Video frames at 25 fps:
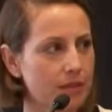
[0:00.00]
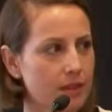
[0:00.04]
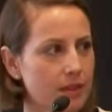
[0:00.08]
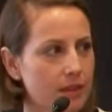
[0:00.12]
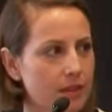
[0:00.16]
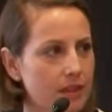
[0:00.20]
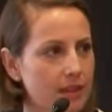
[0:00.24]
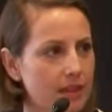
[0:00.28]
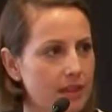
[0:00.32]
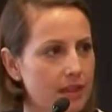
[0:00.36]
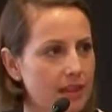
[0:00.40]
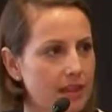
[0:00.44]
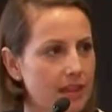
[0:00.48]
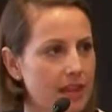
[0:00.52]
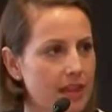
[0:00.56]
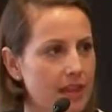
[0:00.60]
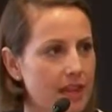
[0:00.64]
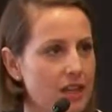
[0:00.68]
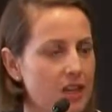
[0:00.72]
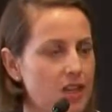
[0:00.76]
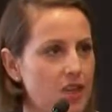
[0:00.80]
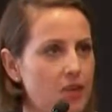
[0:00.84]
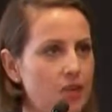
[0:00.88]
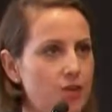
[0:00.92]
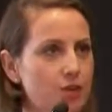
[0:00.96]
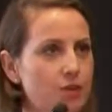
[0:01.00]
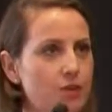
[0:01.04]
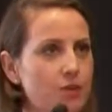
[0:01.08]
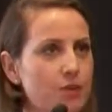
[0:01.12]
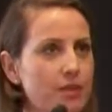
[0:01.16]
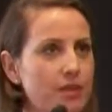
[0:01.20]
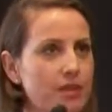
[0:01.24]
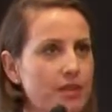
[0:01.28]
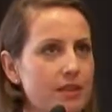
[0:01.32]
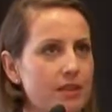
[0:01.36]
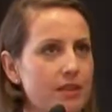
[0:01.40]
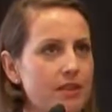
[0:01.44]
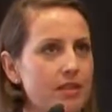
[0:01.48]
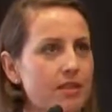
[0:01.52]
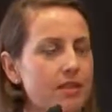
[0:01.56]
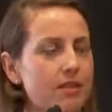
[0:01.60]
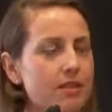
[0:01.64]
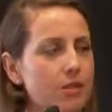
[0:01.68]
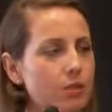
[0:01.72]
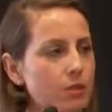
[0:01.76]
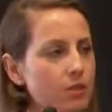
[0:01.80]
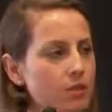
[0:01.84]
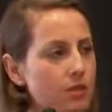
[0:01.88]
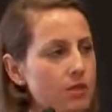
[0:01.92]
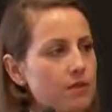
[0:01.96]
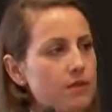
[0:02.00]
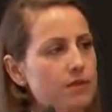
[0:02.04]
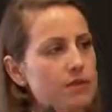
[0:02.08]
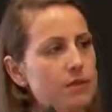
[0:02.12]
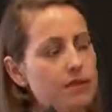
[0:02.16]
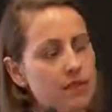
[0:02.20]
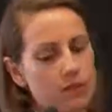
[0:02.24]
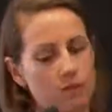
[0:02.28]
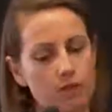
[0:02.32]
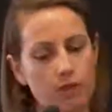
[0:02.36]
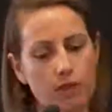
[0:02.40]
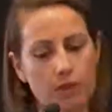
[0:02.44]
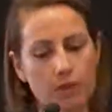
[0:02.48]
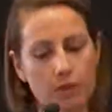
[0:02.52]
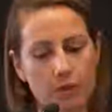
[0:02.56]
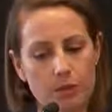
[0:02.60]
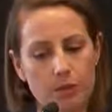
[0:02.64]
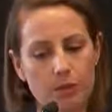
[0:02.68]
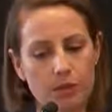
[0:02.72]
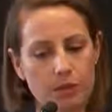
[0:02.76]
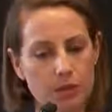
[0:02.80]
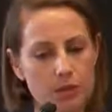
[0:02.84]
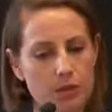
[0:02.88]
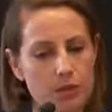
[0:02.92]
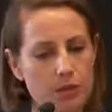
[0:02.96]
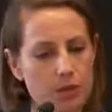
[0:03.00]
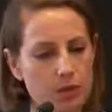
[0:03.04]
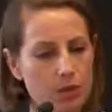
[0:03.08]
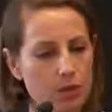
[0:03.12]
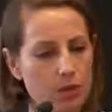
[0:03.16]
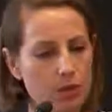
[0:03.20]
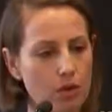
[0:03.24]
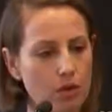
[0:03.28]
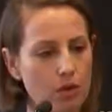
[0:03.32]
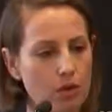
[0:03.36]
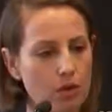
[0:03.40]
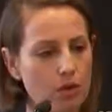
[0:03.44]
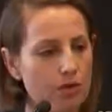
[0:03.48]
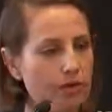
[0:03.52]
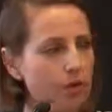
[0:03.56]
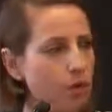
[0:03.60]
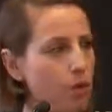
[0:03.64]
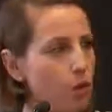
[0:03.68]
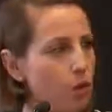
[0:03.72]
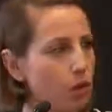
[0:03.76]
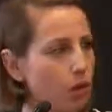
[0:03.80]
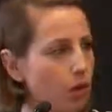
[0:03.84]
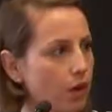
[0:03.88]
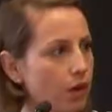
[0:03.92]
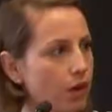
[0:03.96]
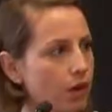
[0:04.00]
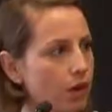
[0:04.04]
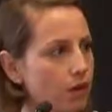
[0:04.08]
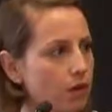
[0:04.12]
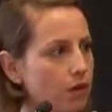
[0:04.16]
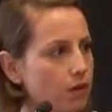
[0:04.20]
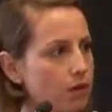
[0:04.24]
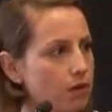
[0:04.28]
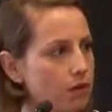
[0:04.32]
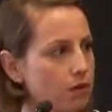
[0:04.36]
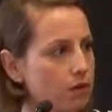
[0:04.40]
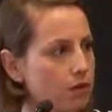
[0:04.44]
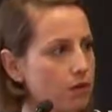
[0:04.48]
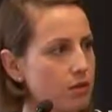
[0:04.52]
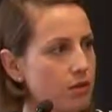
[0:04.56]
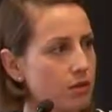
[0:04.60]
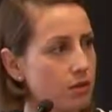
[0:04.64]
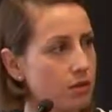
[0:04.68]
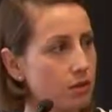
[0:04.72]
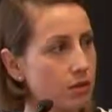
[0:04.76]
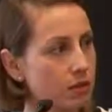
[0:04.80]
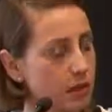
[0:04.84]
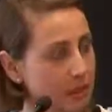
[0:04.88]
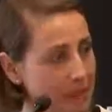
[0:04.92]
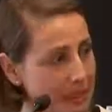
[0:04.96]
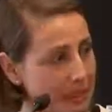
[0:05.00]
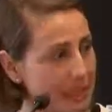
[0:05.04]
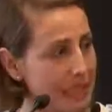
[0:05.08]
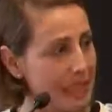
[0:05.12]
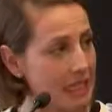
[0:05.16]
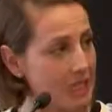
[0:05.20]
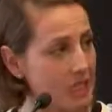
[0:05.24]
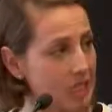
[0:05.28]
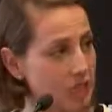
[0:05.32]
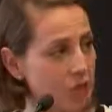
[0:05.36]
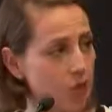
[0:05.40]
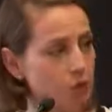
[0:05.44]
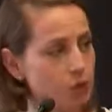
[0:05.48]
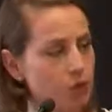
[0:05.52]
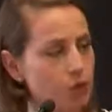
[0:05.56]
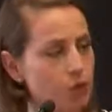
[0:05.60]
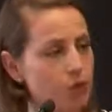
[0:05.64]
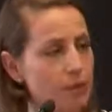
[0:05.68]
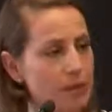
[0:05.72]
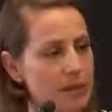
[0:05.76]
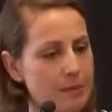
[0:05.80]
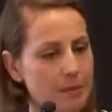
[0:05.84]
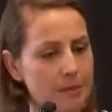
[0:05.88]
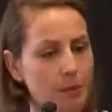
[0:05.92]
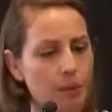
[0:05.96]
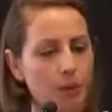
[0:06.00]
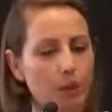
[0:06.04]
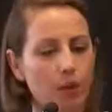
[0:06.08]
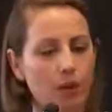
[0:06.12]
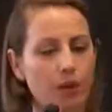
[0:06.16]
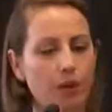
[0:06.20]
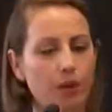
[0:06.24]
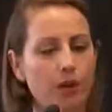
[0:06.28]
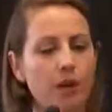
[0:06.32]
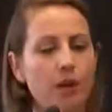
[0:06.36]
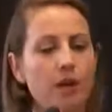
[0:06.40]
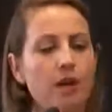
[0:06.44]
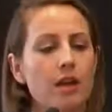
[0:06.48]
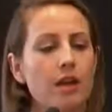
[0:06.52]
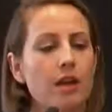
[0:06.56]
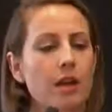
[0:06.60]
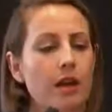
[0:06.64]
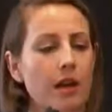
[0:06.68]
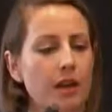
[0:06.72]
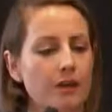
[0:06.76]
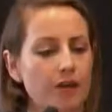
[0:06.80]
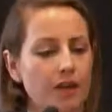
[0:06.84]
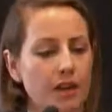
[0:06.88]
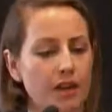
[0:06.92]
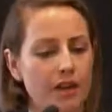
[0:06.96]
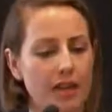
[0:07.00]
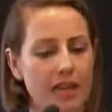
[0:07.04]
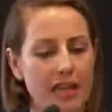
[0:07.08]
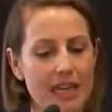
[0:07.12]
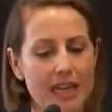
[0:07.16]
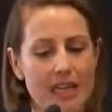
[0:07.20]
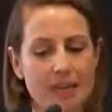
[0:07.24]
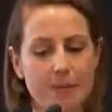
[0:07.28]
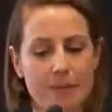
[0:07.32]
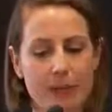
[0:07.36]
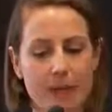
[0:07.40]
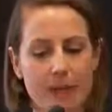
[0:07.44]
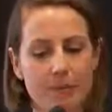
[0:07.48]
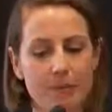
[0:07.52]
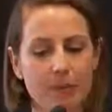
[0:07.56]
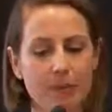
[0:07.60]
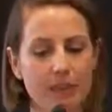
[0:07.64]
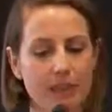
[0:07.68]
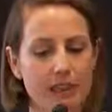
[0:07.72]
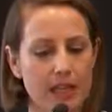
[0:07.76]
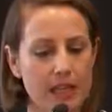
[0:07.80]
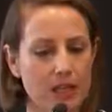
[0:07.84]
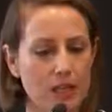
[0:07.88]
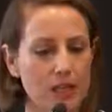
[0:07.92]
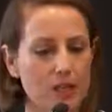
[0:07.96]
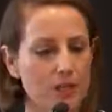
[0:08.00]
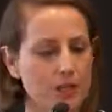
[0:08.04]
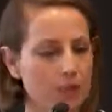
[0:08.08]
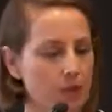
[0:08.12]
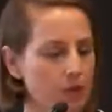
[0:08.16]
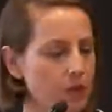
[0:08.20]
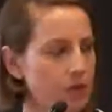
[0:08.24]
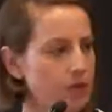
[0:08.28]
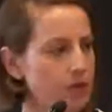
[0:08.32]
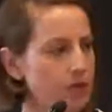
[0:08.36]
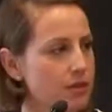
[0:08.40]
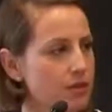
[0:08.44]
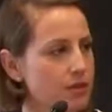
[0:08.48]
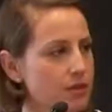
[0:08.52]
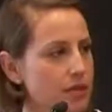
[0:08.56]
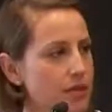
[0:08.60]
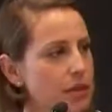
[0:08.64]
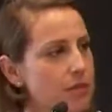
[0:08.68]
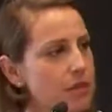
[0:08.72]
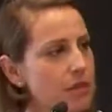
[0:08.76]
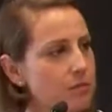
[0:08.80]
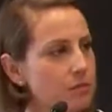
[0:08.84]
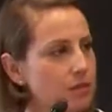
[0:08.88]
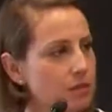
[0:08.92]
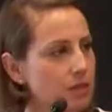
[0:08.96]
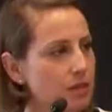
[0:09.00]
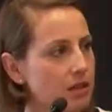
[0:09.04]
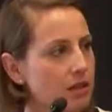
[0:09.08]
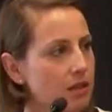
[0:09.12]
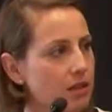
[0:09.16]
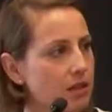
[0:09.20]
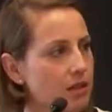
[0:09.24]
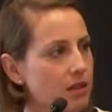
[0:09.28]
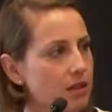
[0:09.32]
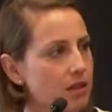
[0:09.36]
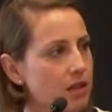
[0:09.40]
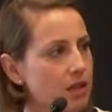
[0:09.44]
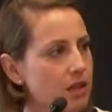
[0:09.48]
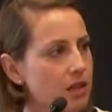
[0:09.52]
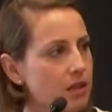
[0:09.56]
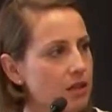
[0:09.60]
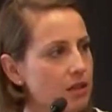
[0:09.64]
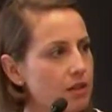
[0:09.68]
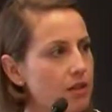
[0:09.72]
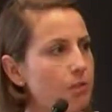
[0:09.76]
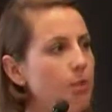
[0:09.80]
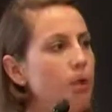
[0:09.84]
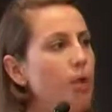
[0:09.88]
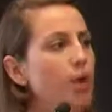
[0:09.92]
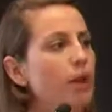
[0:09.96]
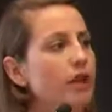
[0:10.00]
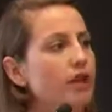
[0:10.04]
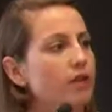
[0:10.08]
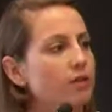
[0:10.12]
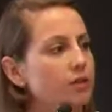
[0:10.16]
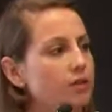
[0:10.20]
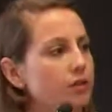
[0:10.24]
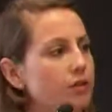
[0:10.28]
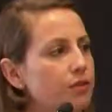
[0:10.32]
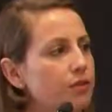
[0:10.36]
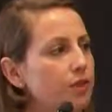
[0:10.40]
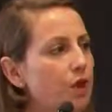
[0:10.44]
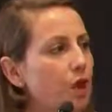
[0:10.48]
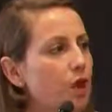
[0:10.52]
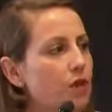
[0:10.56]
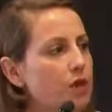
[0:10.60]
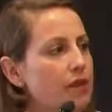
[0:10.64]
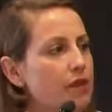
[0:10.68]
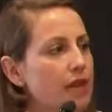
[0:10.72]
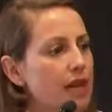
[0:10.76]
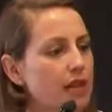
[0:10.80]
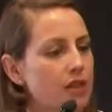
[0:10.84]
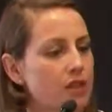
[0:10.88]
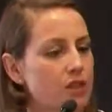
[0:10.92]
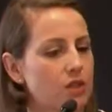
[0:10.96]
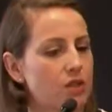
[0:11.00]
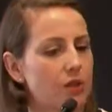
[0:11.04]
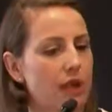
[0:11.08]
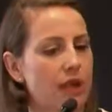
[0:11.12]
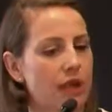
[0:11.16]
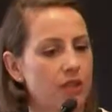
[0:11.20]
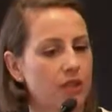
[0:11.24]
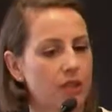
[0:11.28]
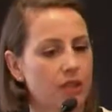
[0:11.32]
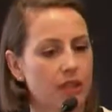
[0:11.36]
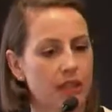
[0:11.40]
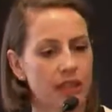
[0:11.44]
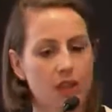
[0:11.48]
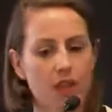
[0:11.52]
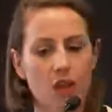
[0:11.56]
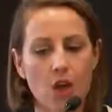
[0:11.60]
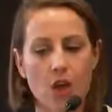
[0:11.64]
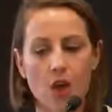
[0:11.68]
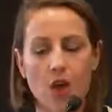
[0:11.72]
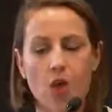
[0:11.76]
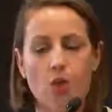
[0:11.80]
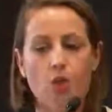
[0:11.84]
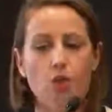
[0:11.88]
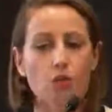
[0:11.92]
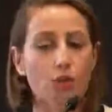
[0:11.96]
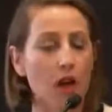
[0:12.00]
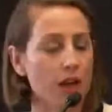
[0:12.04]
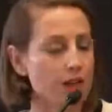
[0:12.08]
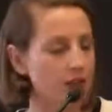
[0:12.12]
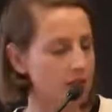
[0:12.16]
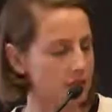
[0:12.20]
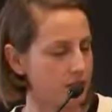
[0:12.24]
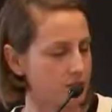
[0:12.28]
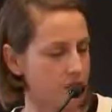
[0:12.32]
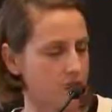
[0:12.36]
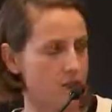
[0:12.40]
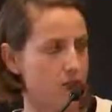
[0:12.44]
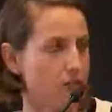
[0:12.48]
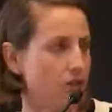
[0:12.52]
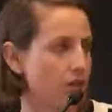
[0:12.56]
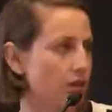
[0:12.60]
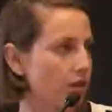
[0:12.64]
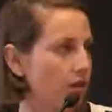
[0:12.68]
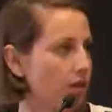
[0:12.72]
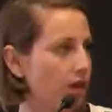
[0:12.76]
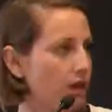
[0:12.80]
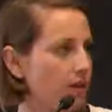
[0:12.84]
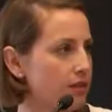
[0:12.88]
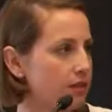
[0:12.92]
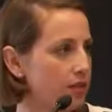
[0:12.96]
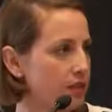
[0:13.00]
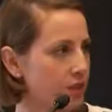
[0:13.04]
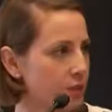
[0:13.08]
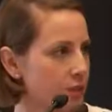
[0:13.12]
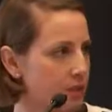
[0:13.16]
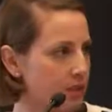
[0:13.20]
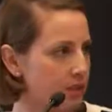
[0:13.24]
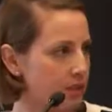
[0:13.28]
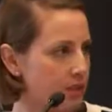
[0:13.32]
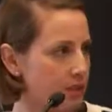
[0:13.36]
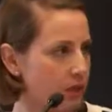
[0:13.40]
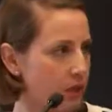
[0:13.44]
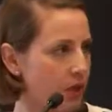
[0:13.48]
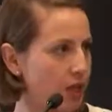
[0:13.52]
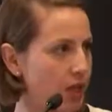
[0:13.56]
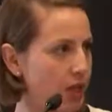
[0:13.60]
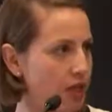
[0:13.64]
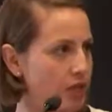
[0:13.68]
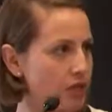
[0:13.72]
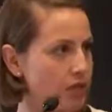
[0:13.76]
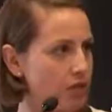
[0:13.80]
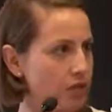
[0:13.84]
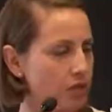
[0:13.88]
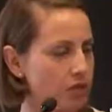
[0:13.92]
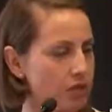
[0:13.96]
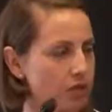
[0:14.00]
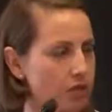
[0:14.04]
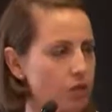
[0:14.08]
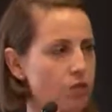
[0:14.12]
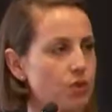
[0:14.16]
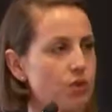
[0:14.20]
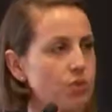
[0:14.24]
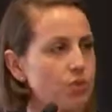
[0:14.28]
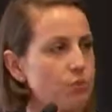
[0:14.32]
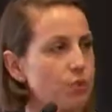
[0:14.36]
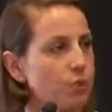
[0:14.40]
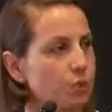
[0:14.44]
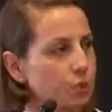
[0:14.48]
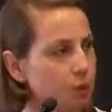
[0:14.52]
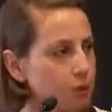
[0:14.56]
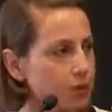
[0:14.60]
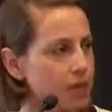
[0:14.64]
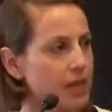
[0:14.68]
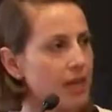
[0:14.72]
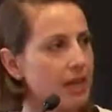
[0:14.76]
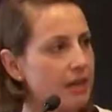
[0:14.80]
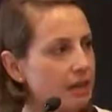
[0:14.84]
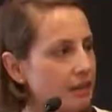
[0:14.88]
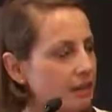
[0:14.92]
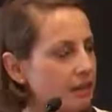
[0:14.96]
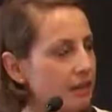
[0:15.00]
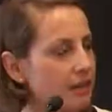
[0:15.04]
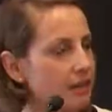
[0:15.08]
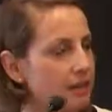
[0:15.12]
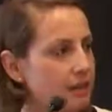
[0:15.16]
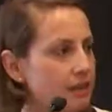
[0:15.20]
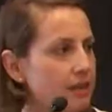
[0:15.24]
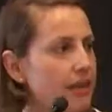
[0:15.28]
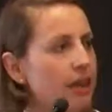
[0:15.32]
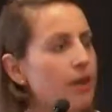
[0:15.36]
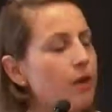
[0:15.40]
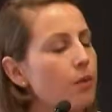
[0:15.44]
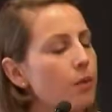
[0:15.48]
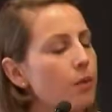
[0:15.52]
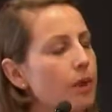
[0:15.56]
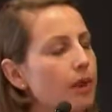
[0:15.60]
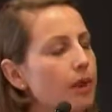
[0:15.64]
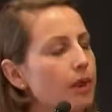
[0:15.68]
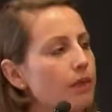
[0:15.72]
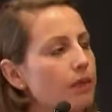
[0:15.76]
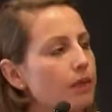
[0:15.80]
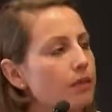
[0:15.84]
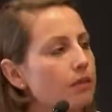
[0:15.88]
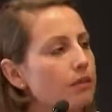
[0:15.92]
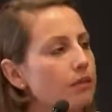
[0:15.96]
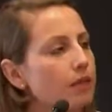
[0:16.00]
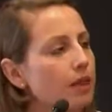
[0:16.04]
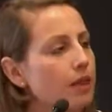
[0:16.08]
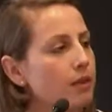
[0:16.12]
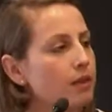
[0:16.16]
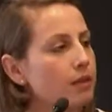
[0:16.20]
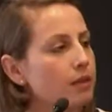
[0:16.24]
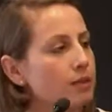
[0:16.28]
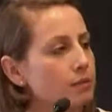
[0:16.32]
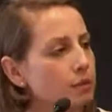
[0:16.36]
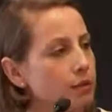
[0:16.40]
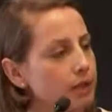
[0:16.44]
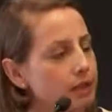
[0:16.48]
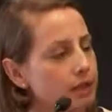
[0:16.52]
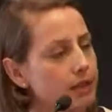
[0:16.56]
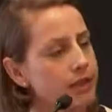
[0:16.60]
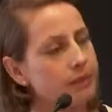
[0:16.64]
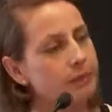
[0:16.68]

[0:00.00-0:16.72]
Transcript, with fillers: And are you, does it still sort of sit really with you and your four sort of lead social people, mm-hmm. or are there key people in each of those teams that are the point of contact to actually run a search on CrowdTangle when there's breaking news, mm-hmm. or to pull data in that way? How yeah. is it working?